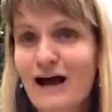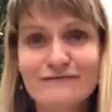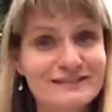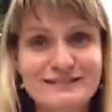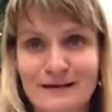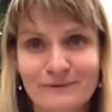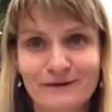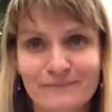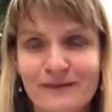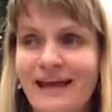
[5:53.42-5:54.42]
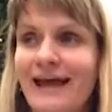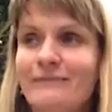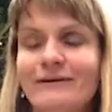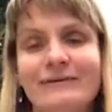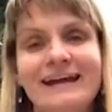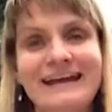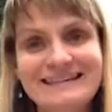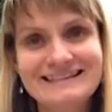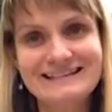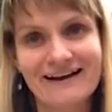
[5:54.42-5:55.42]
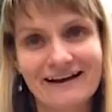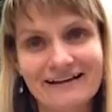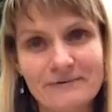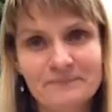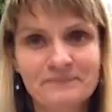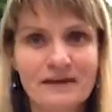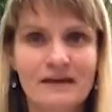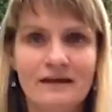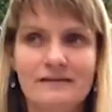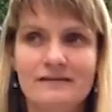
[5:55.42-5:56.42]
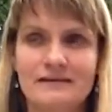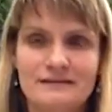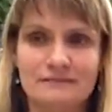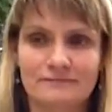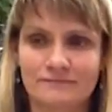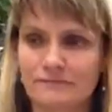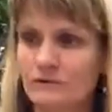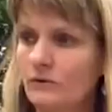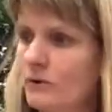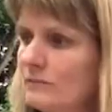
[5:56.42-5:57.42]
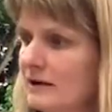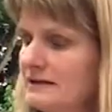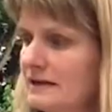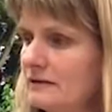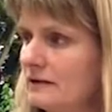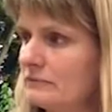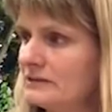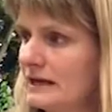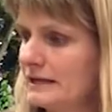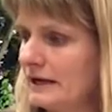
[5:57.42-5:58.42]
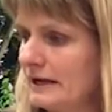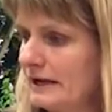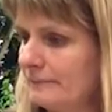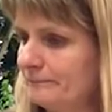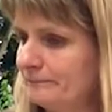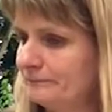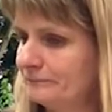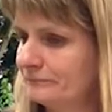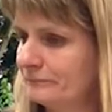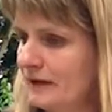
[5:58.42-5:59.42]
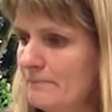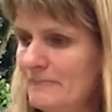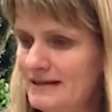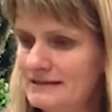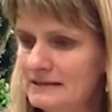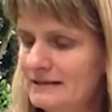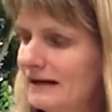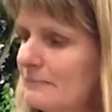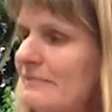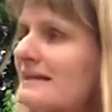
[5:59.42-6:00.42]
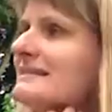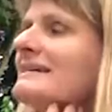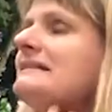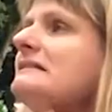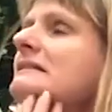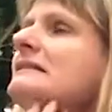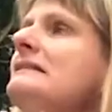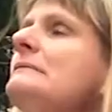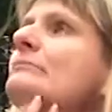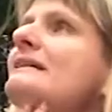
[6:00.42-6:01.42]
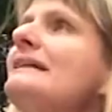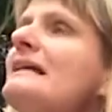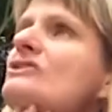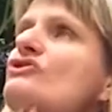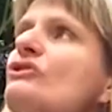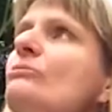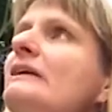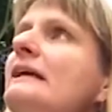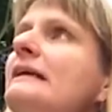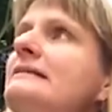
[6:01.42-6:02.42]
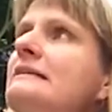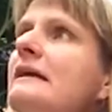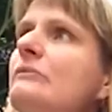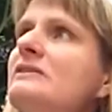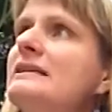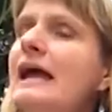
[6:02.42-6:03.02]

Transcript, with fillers: of the summer. And we were inside this, uh, what was it? It was like a, um, a men, not a Mensa, and that's German. It's, it was